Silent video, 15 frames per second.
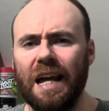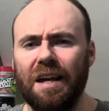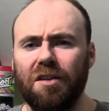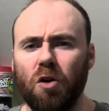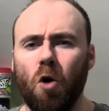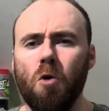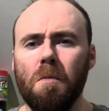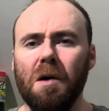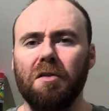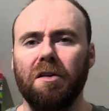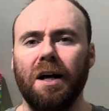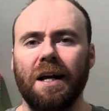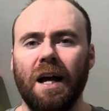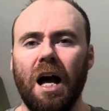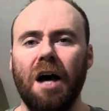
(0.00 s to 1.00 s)
It's almost
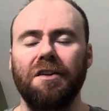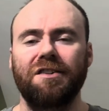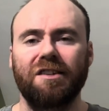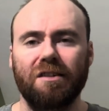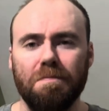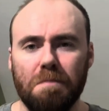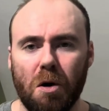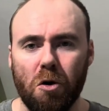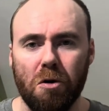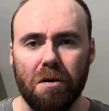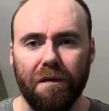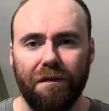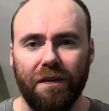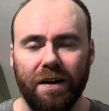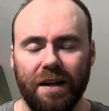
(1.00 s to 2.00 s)
like a smooth